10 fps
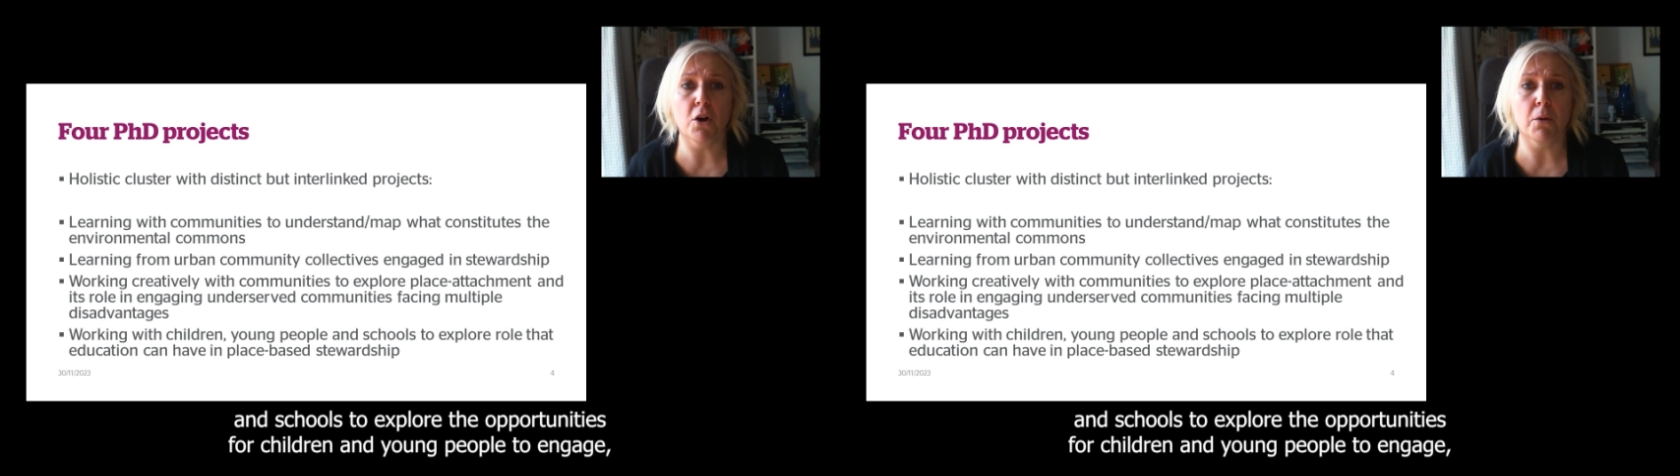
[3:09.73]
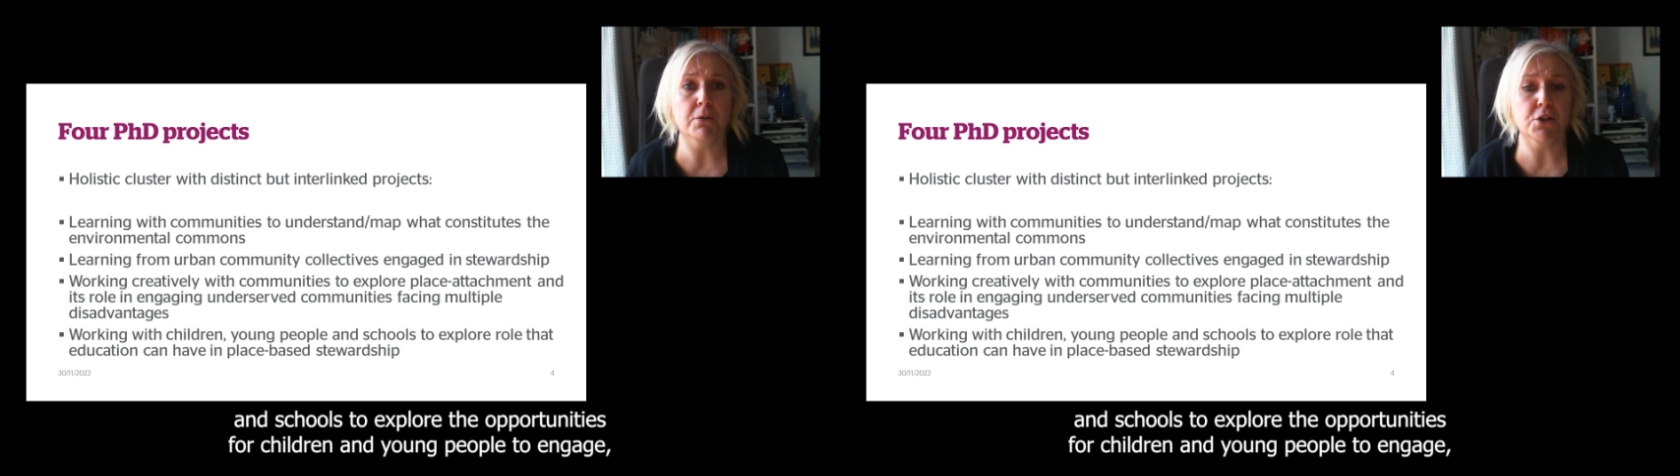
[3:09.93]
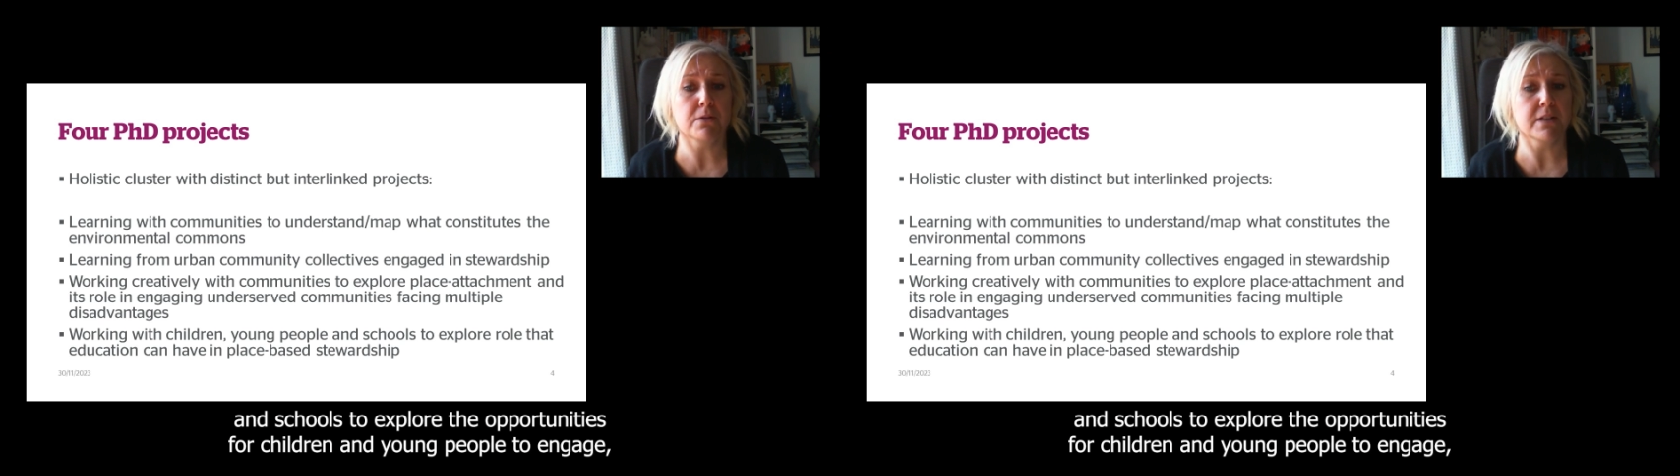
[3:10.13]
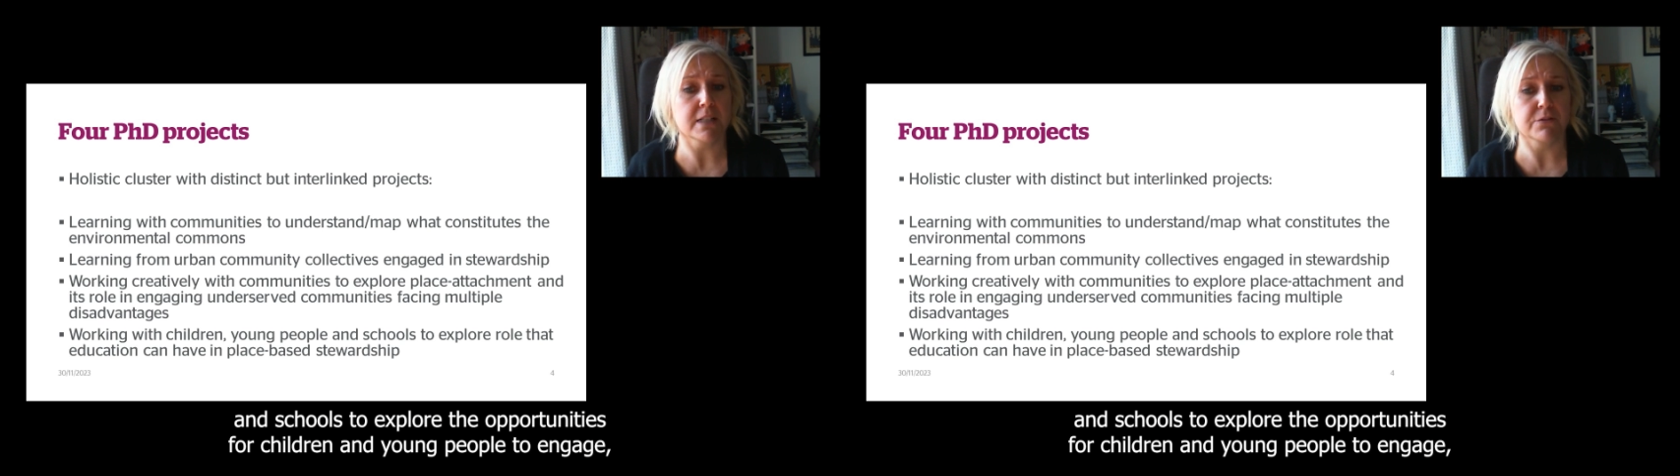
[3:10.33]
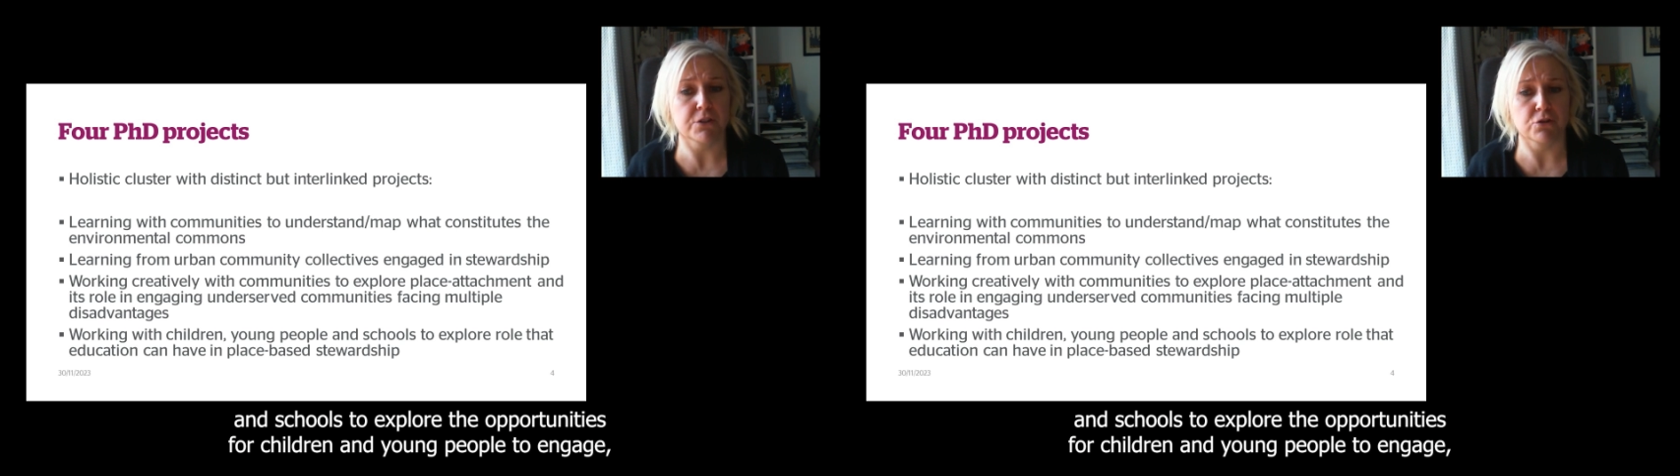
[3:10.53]
the
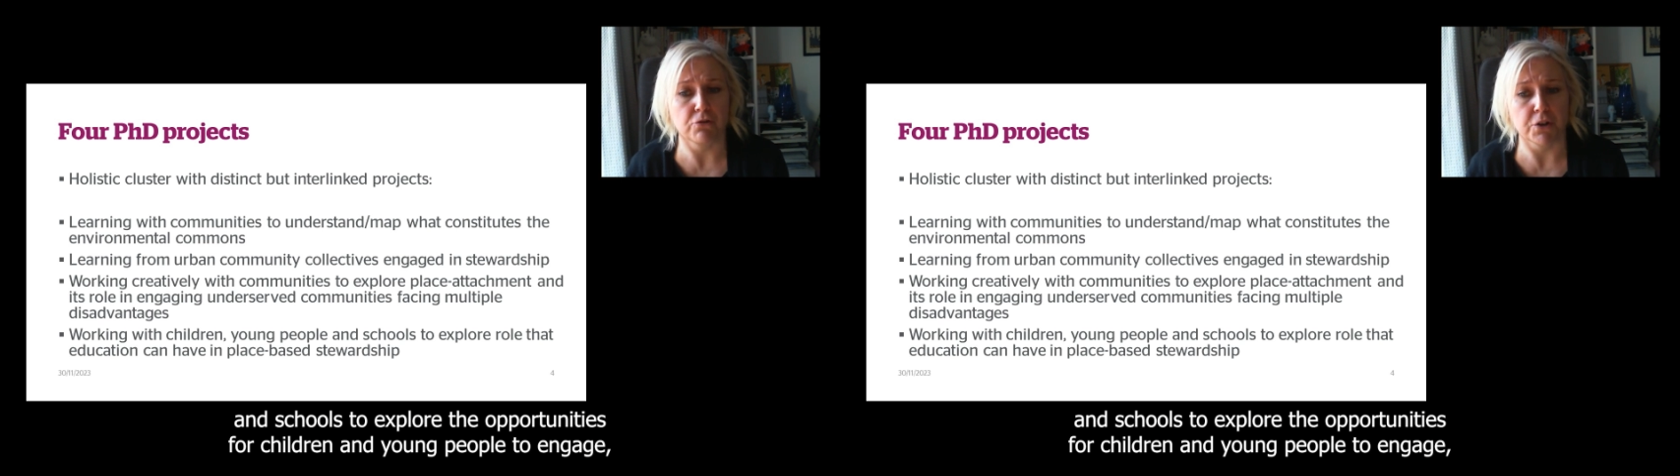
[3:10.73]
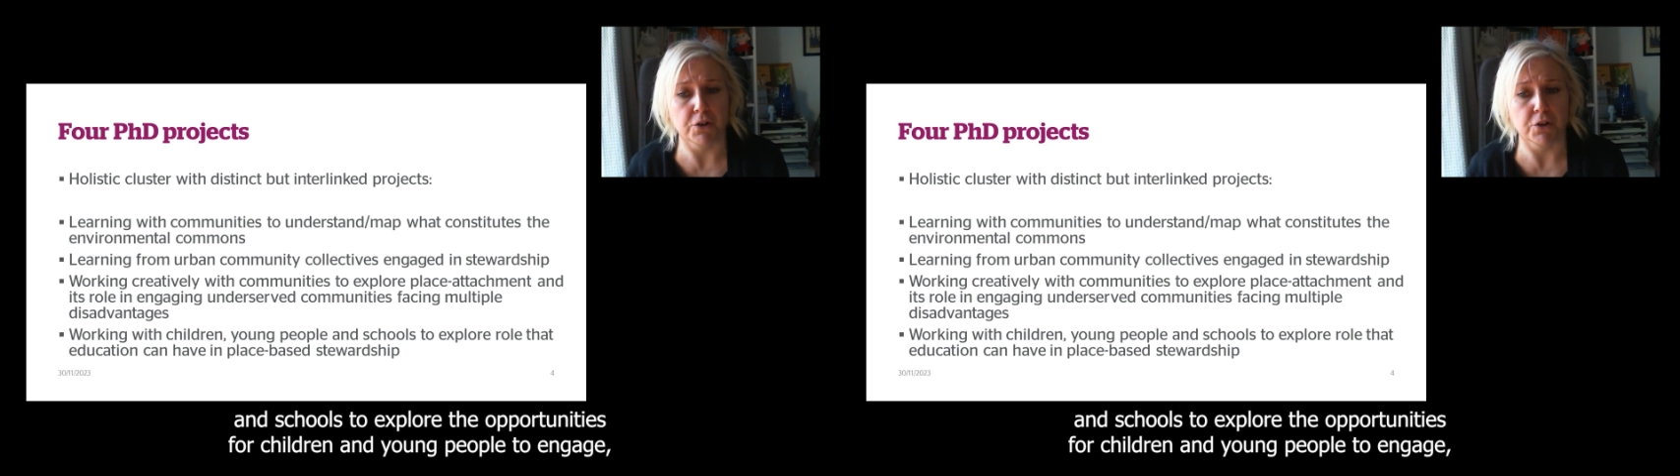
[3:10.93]
opportunities for children and